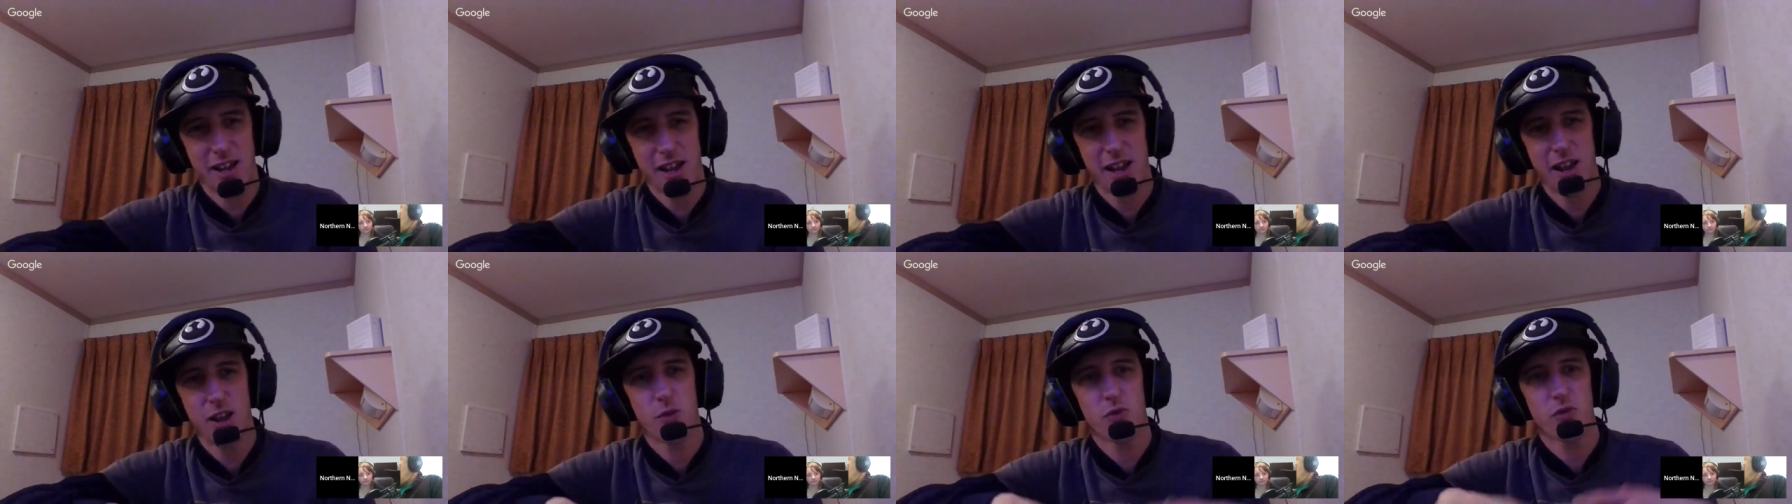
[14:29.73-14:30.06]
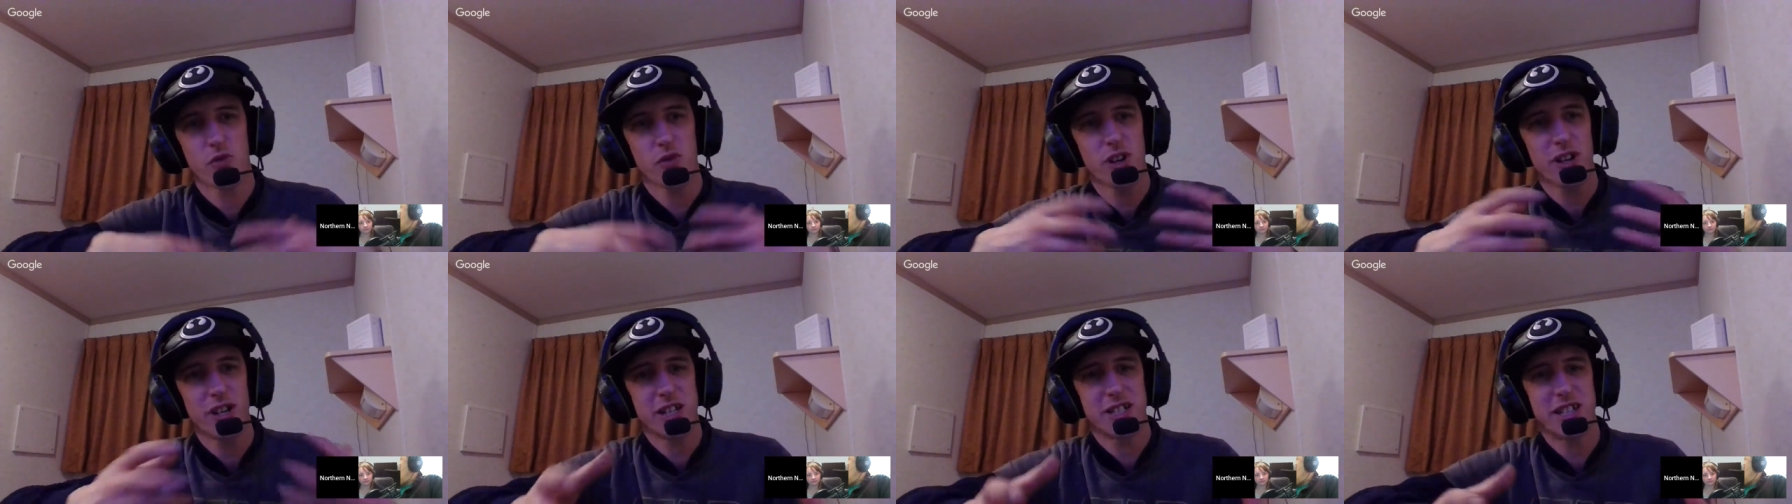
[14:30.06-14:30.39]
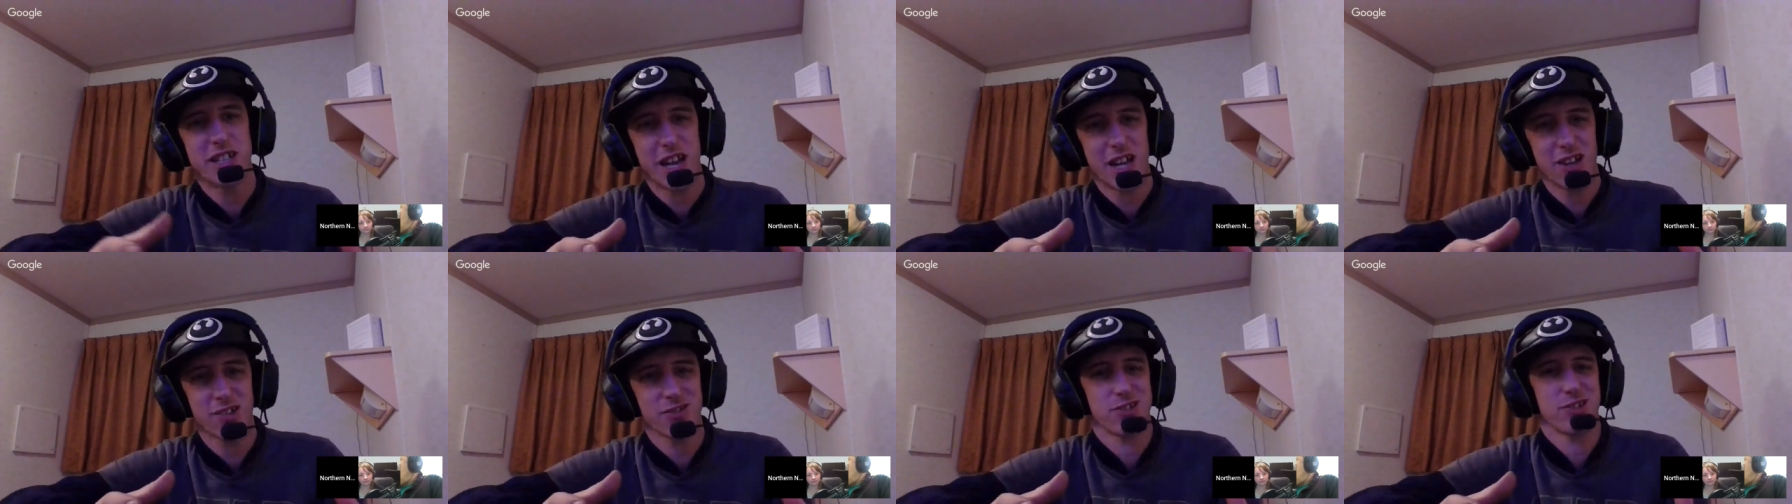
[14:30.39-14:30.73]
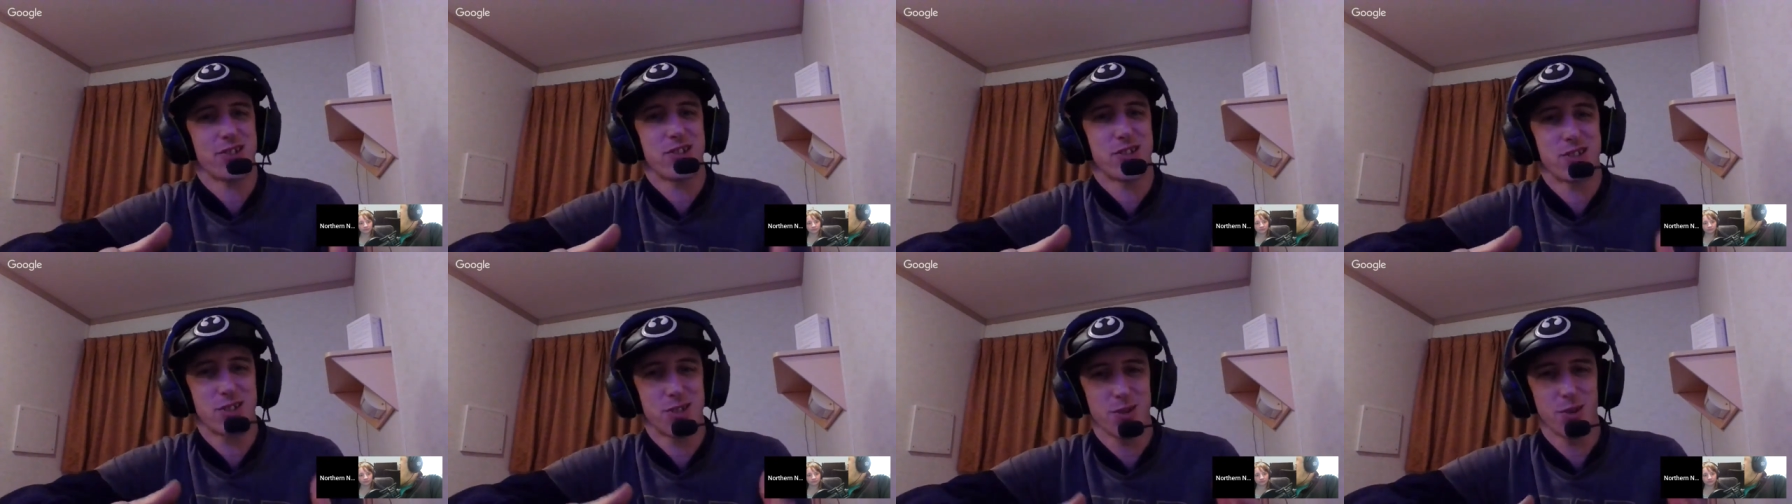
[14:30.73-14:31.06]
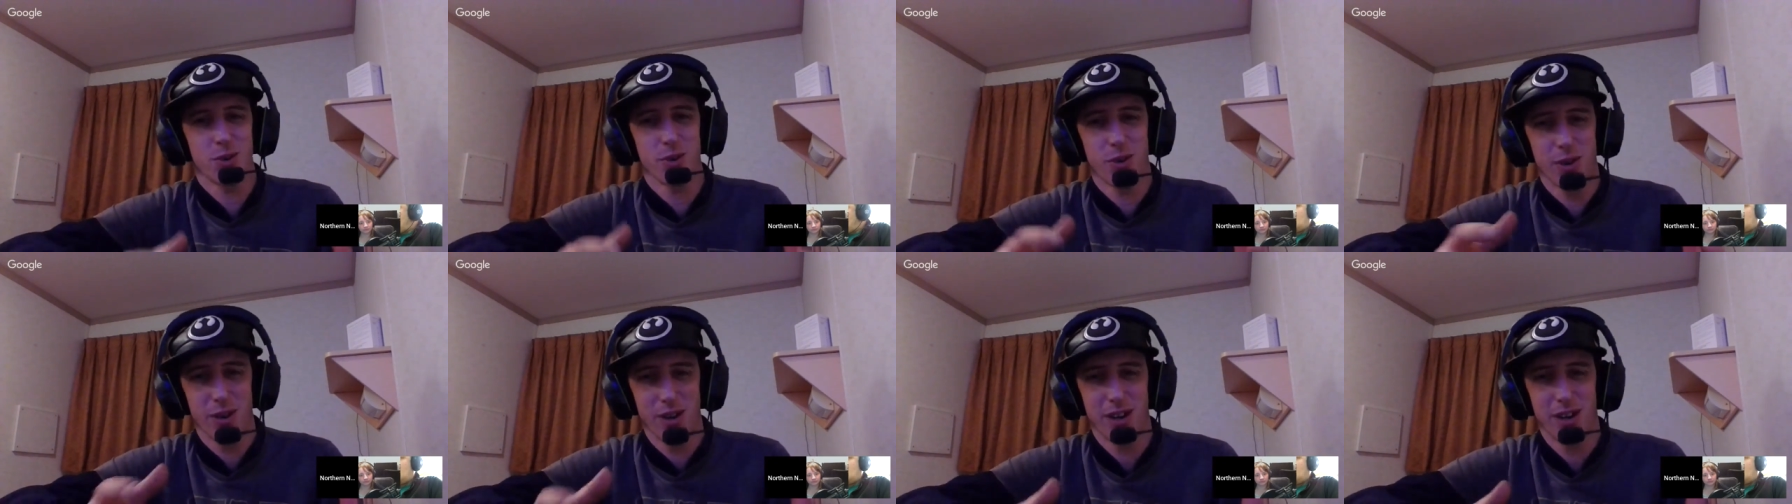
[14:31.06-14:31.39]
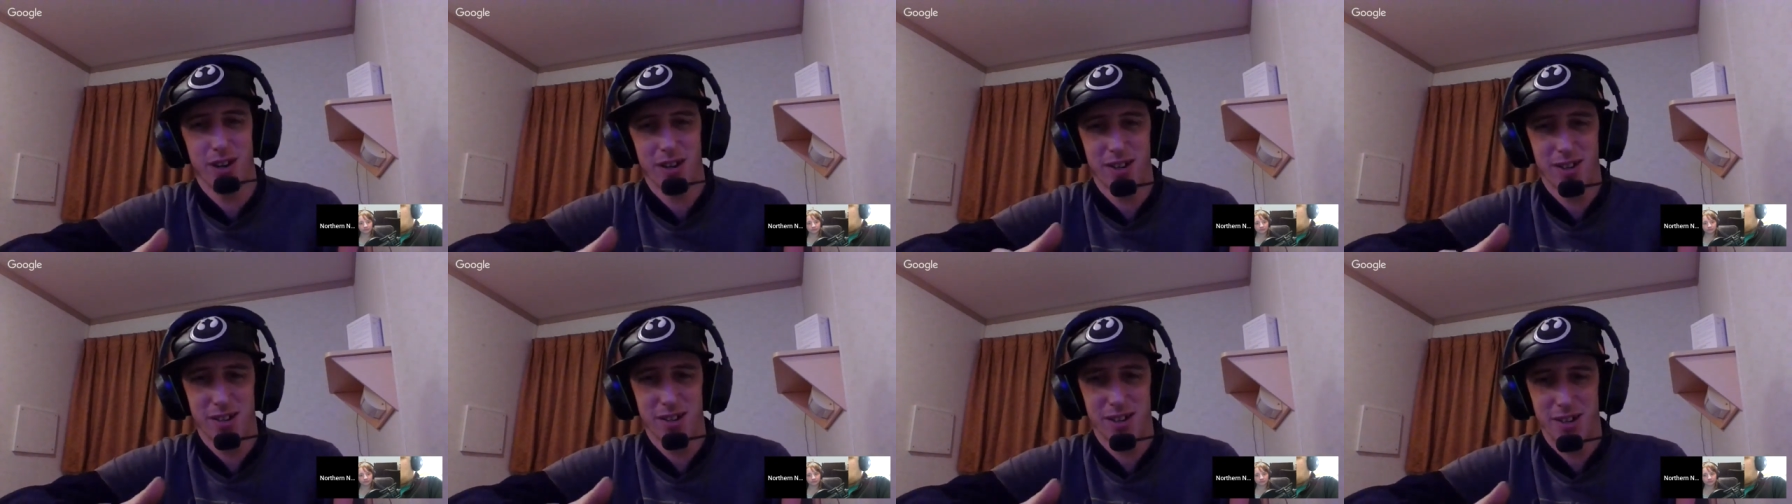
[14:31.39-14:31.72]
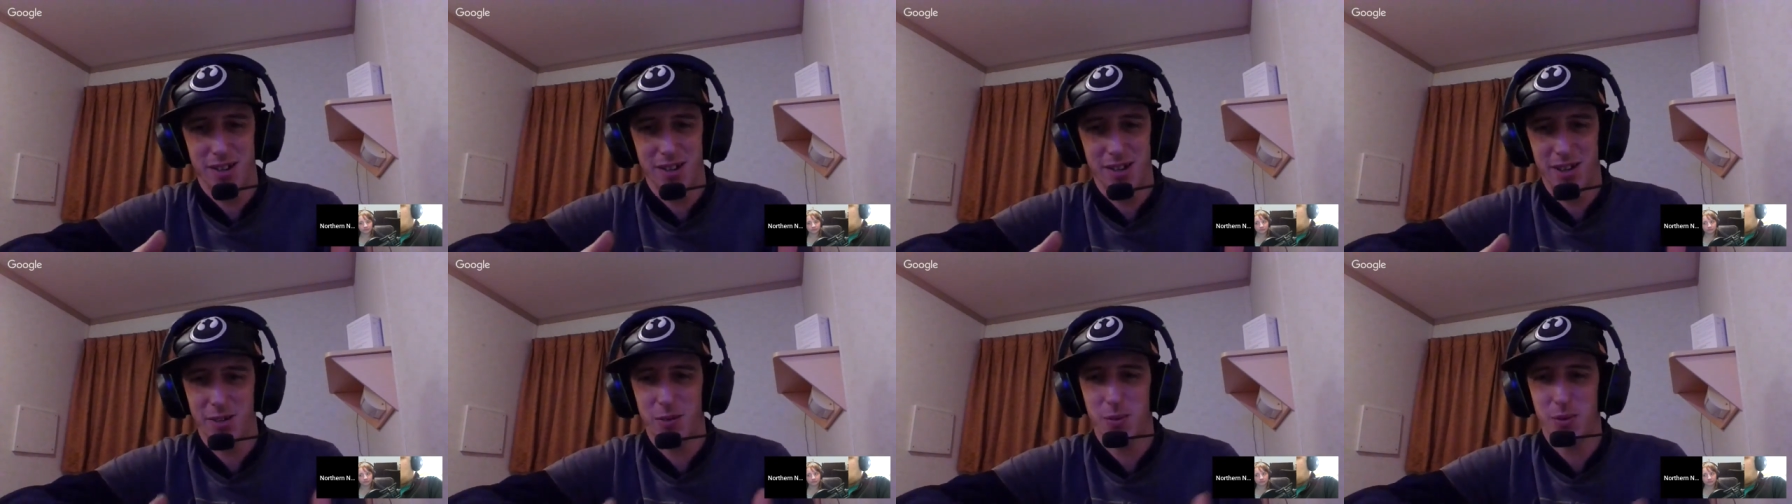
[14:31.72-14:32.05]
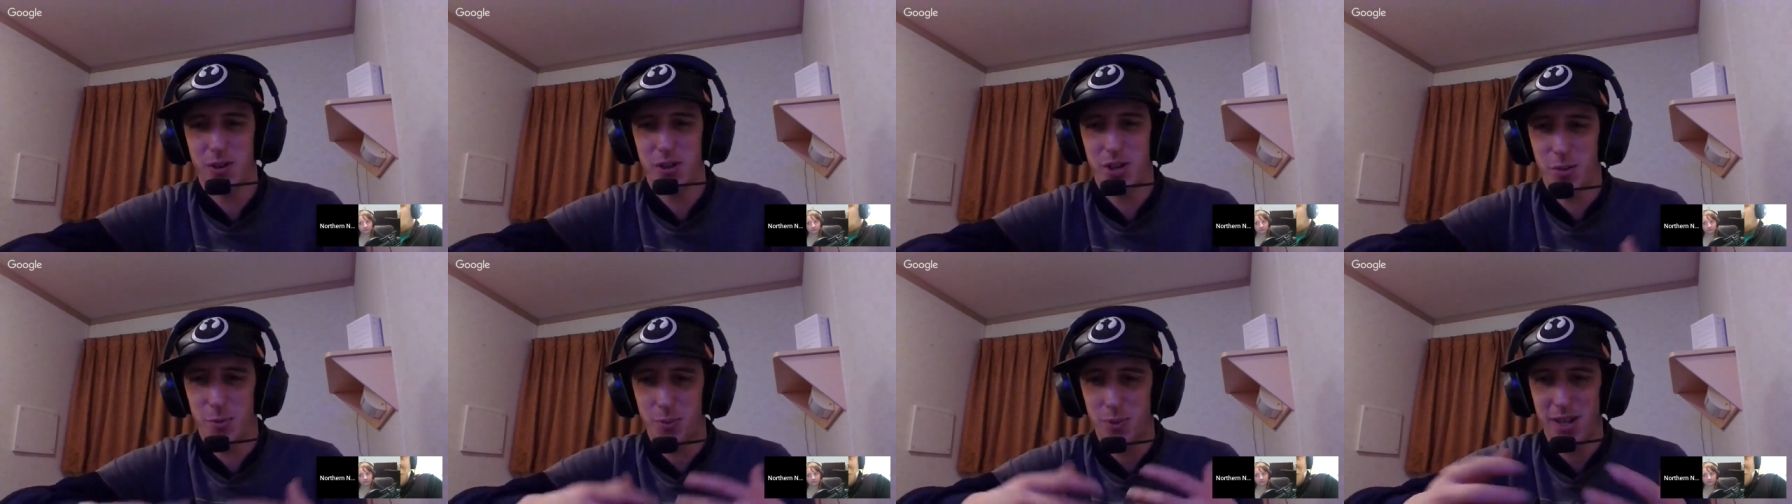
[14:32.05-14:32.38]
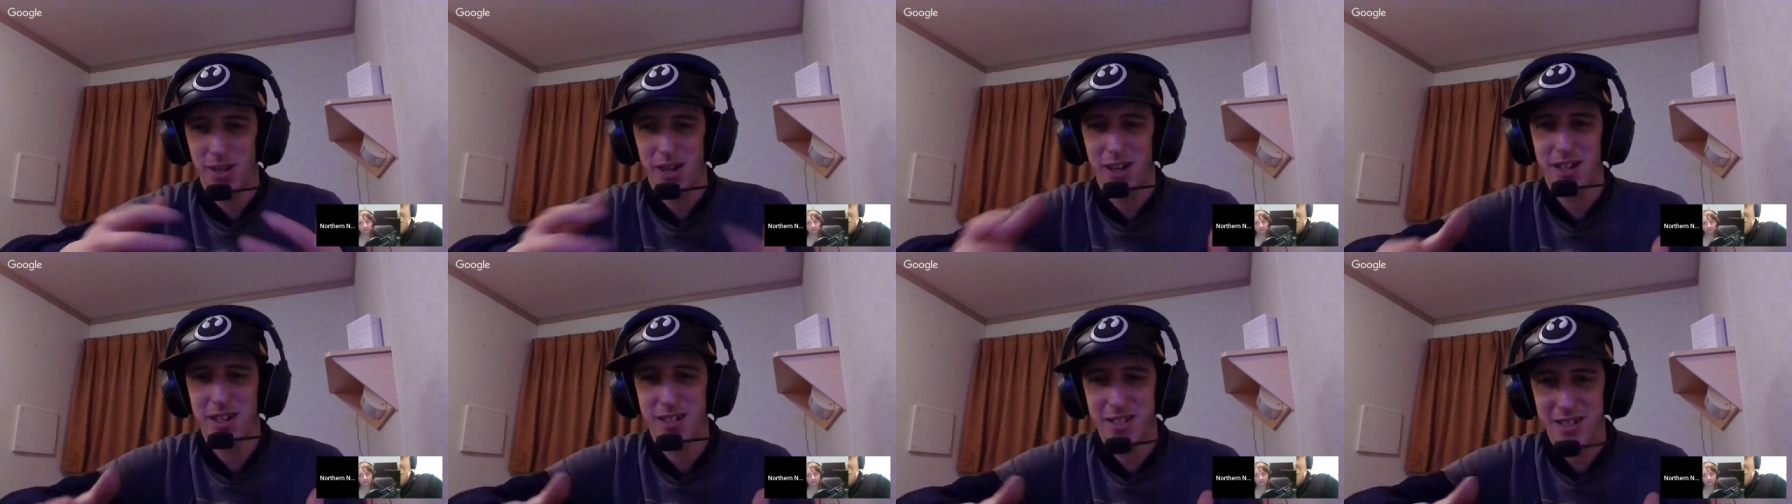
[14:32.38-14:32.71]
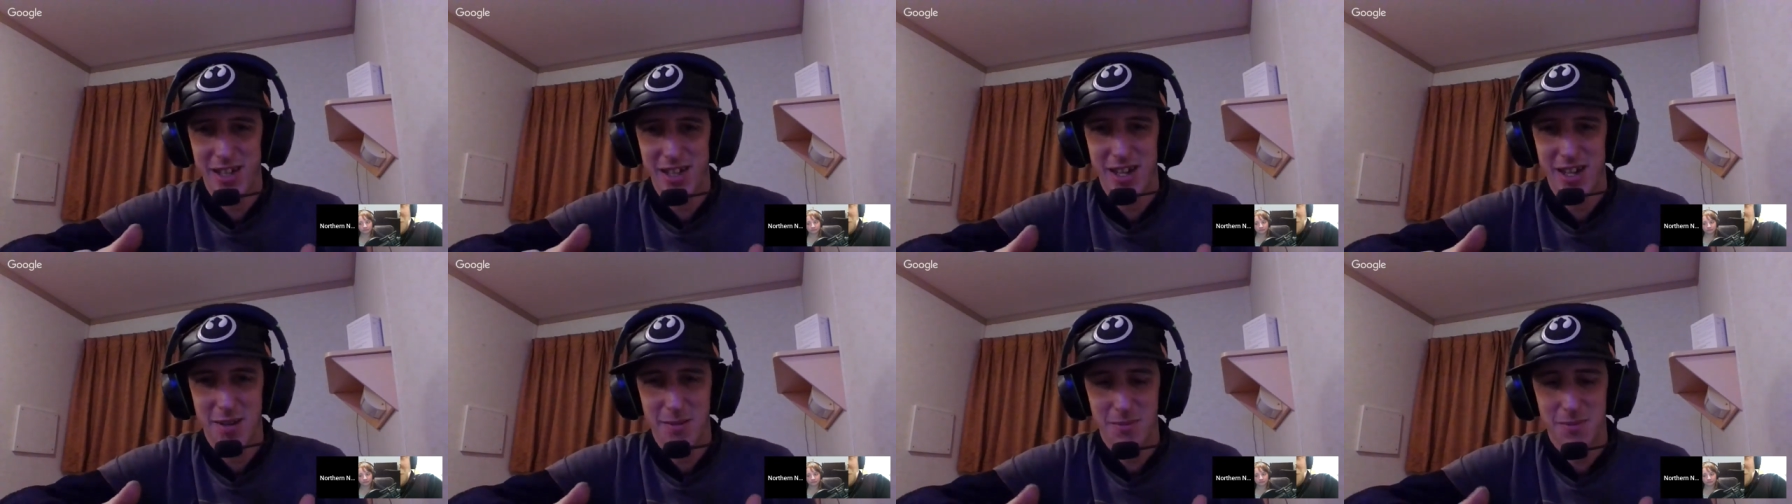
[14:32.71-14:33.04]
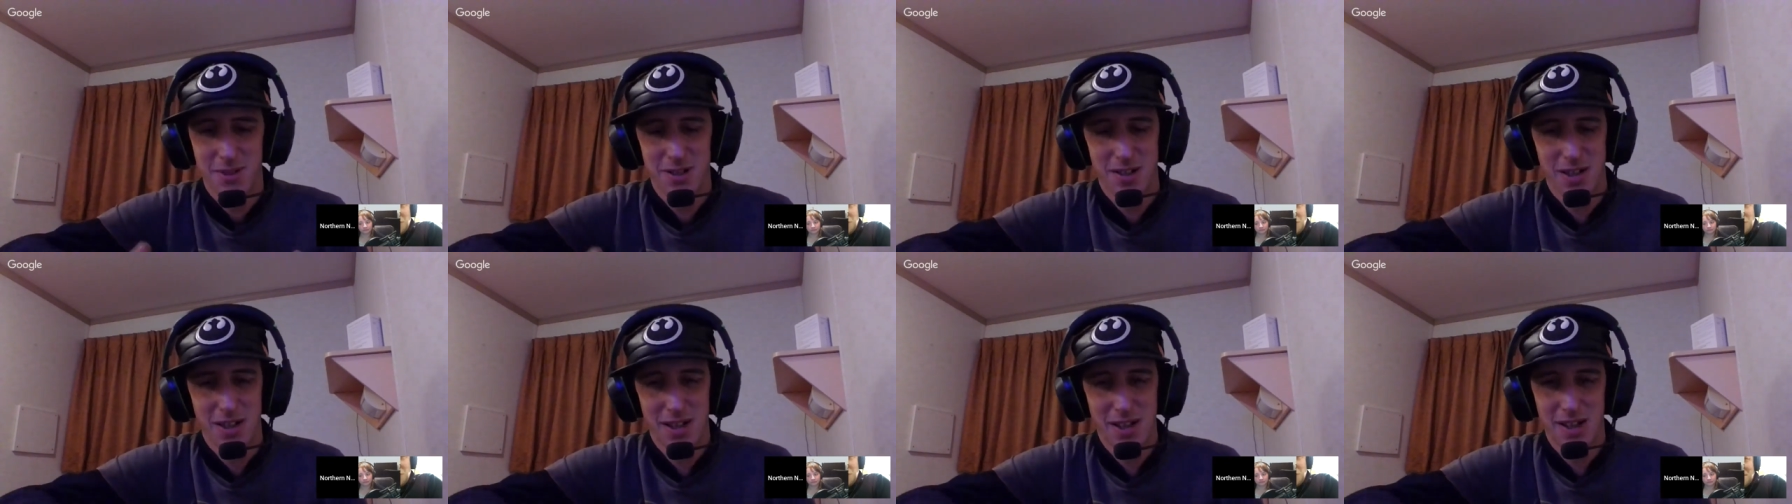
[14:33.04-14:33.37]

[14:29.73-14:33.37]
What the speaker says: really tells a story, like when you're playing the game,